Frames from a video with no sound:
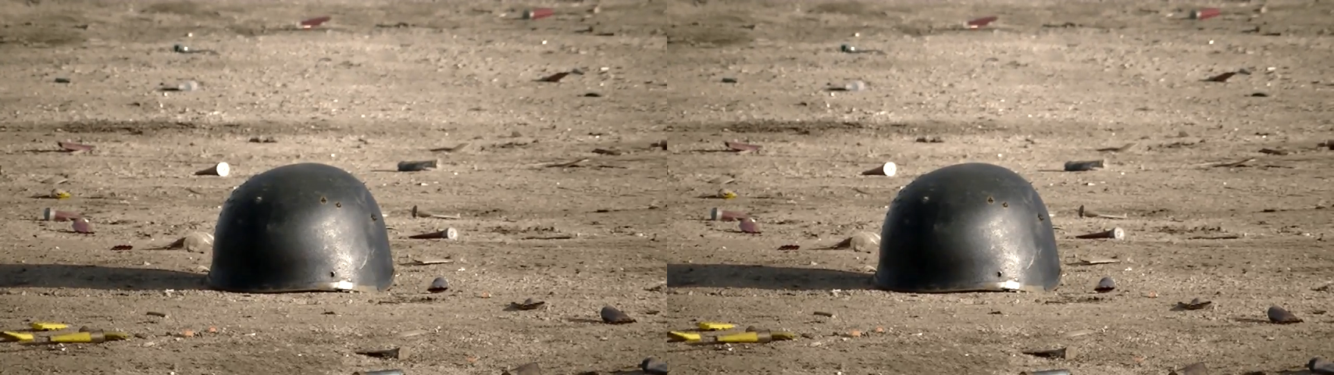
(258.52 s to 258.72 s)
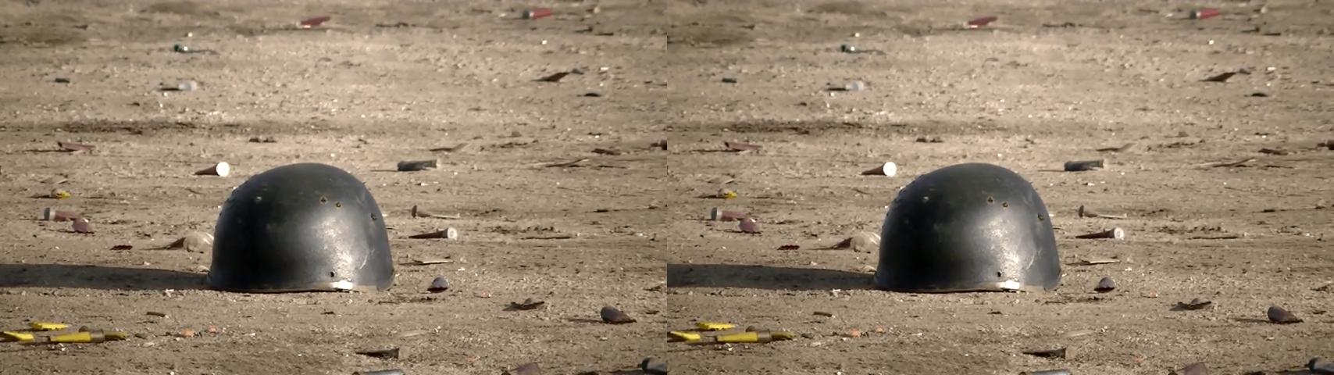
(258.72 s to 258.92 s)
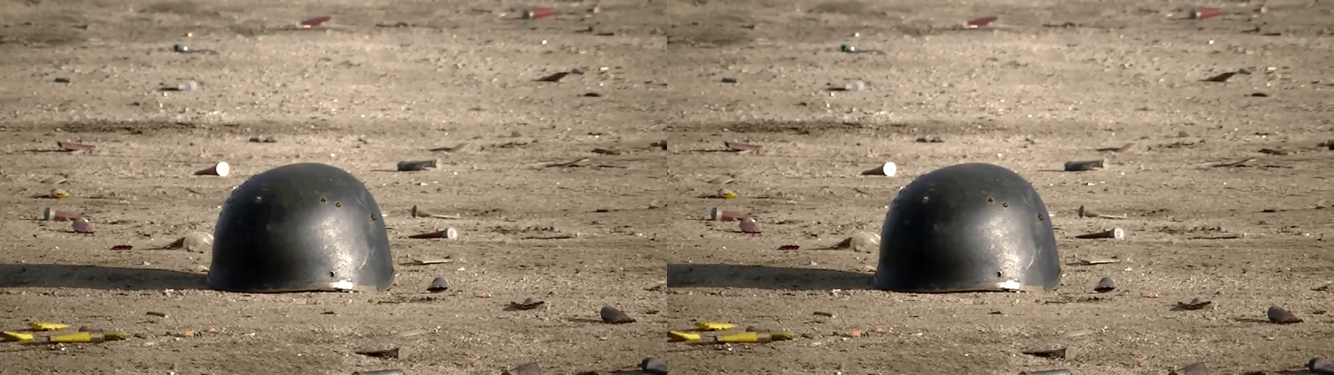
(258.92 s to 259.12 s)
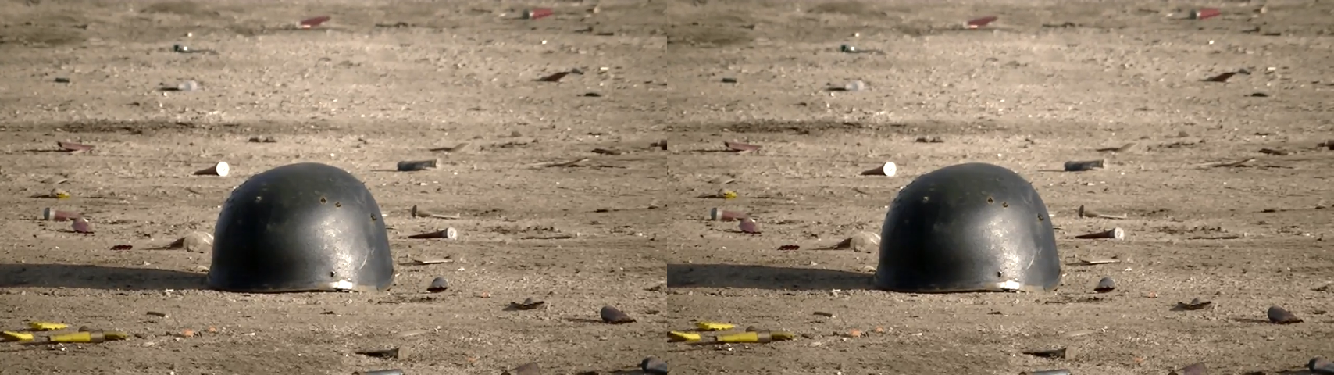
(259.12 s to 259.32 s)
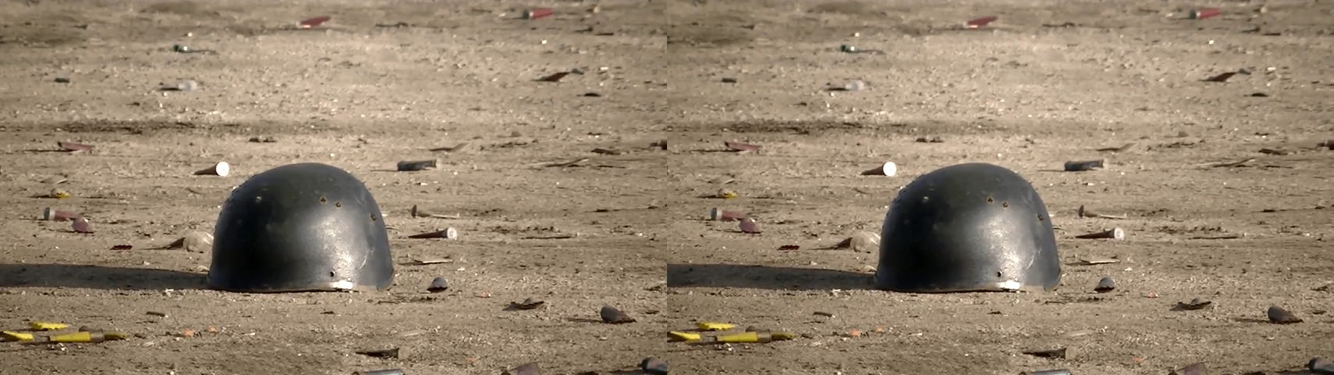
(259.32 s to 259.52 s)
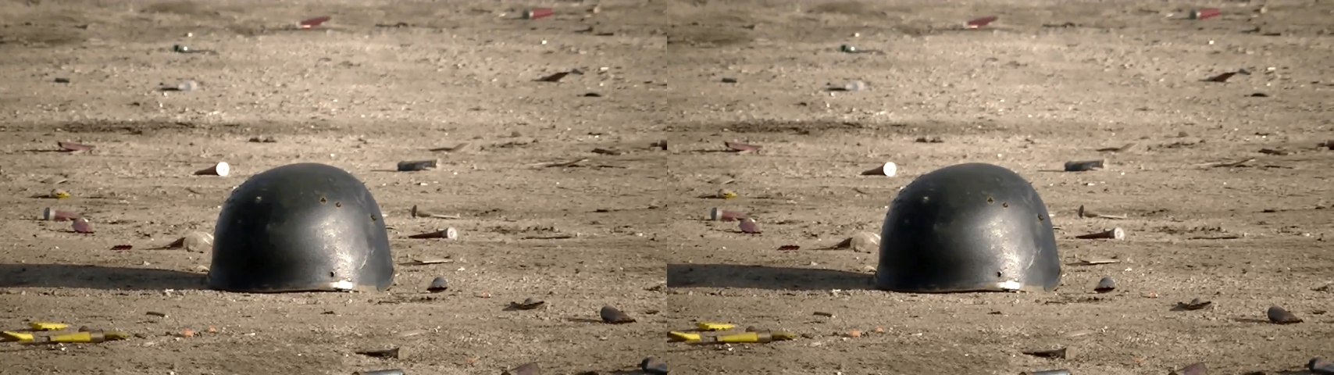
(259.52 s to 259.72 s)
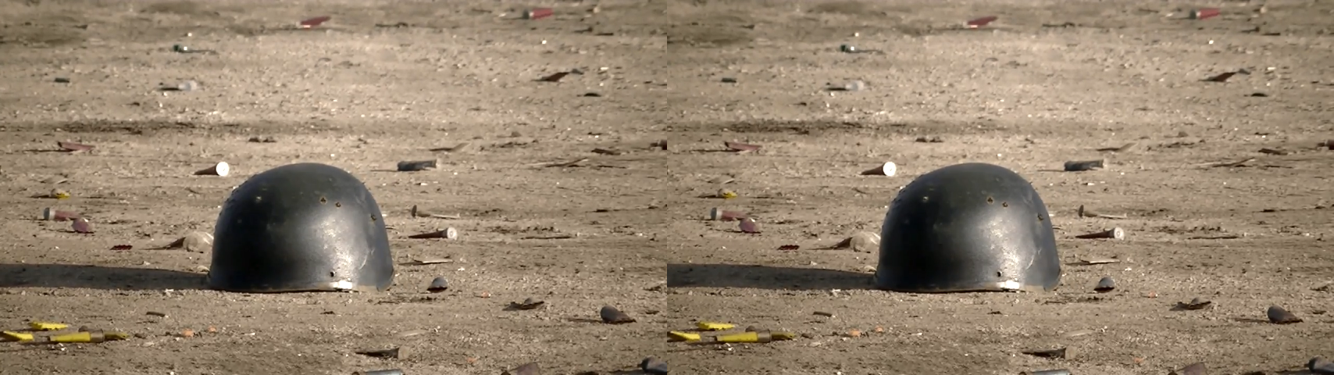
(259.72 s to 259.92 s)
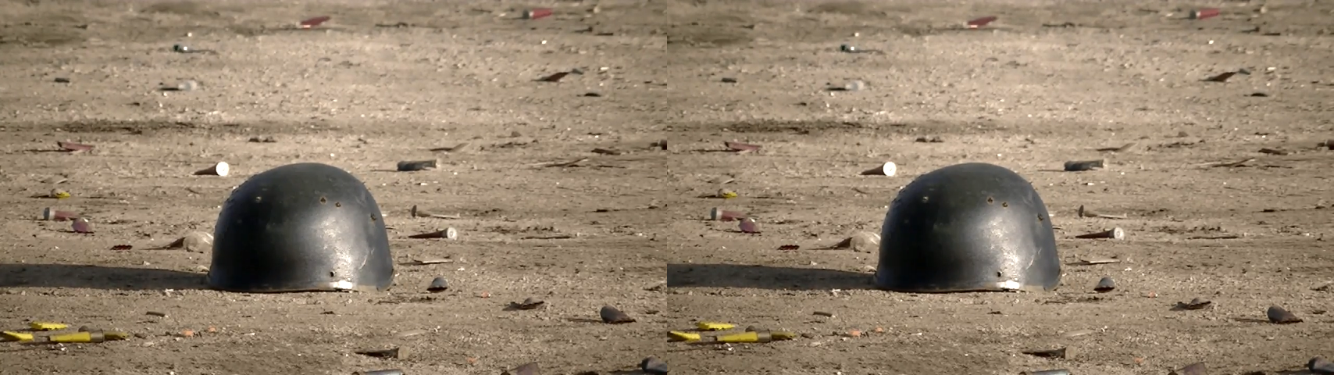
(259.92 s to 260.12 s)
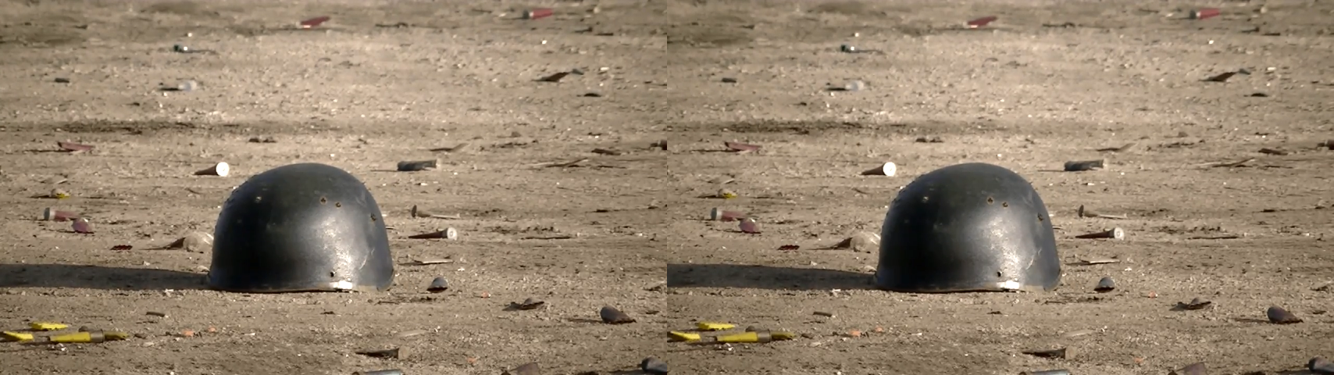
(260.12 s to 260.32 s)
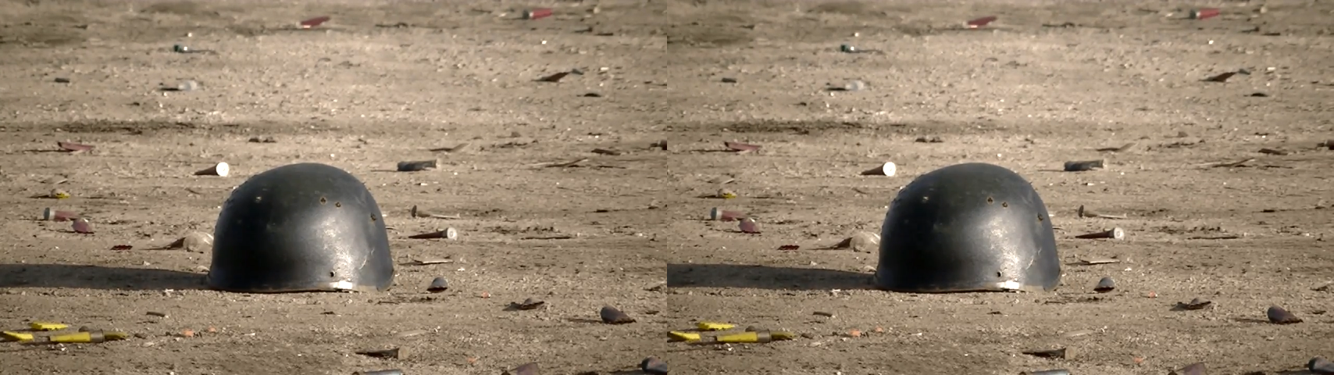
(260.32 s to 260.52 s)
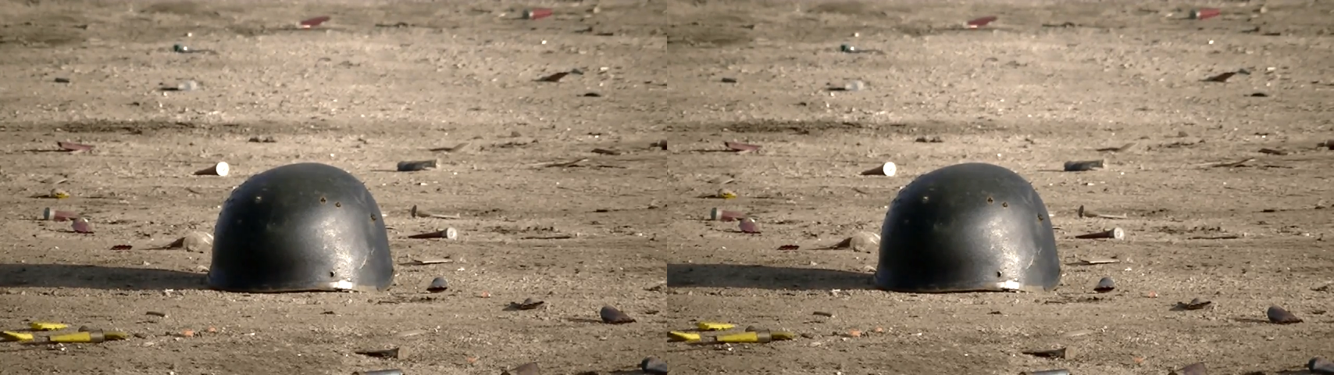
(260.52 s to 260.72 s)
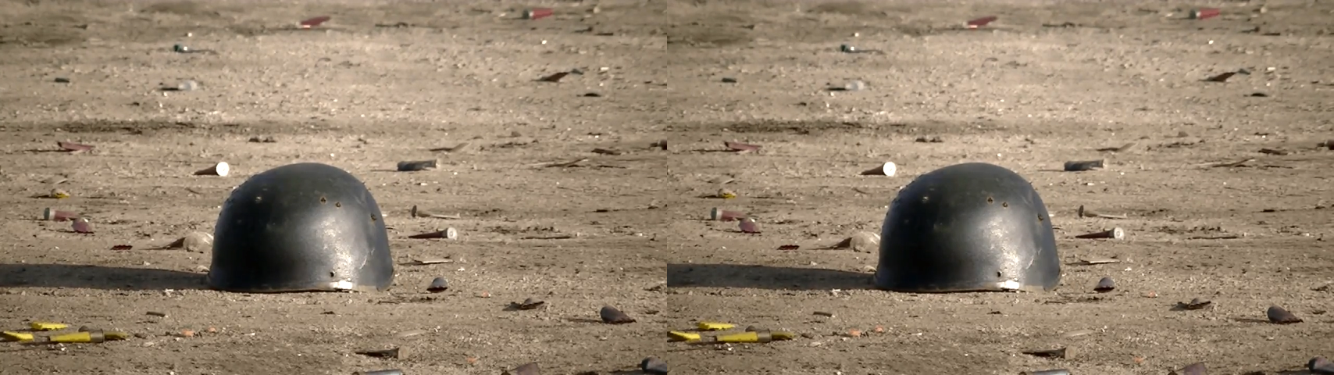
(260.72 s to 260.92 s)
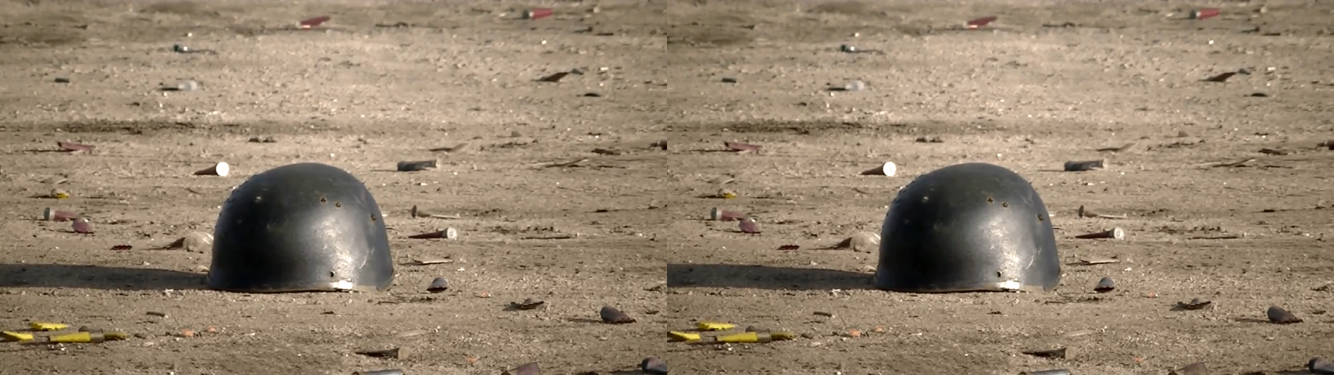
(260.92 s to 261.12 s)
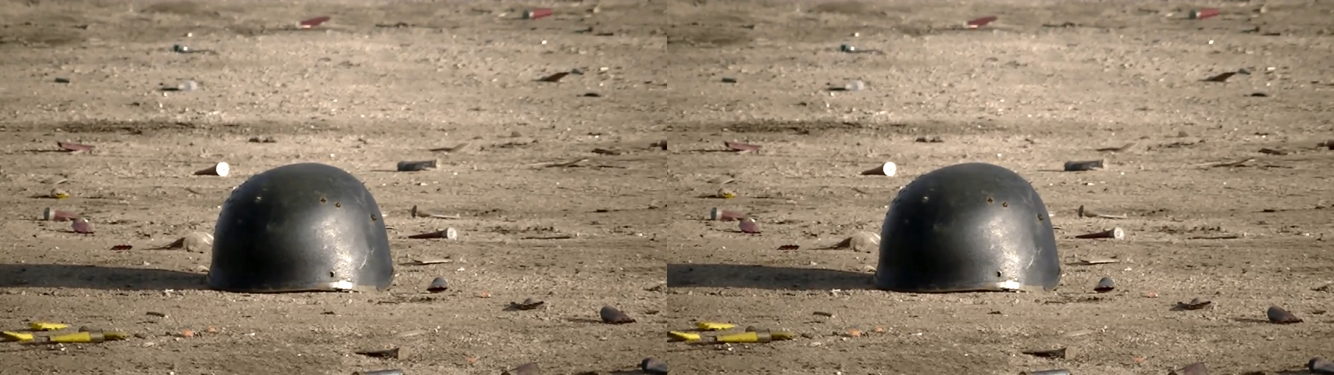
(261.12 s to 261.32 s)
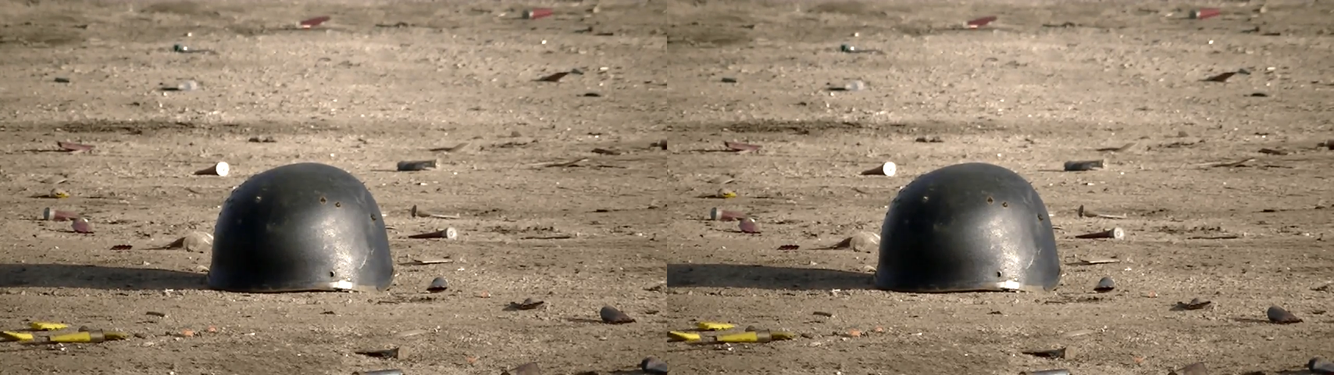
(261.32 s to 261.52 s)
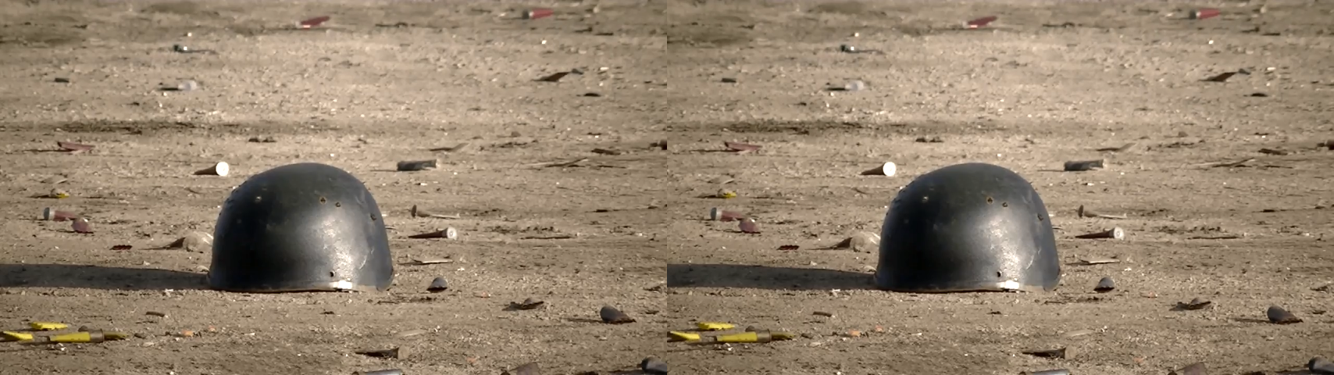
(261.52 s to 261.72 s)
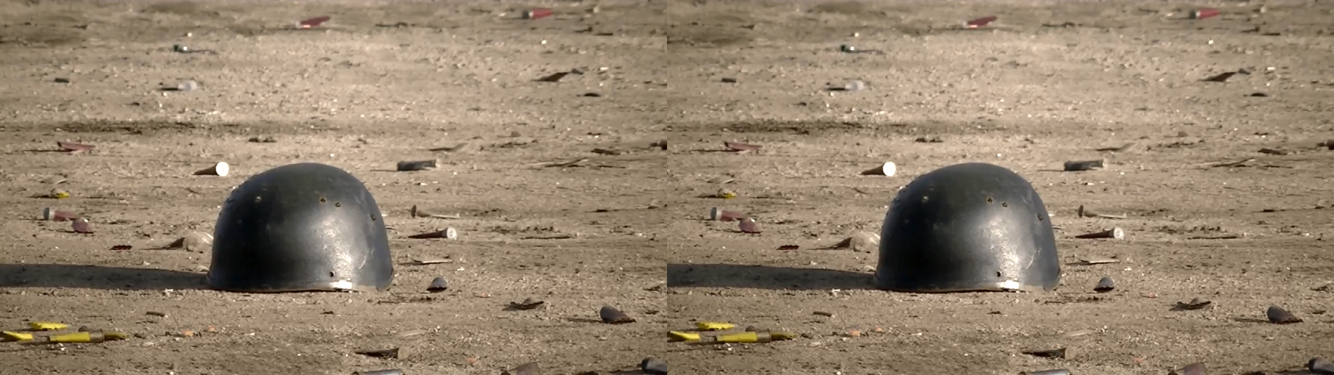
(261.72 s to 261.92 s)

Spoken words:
[unreadable: no face in view]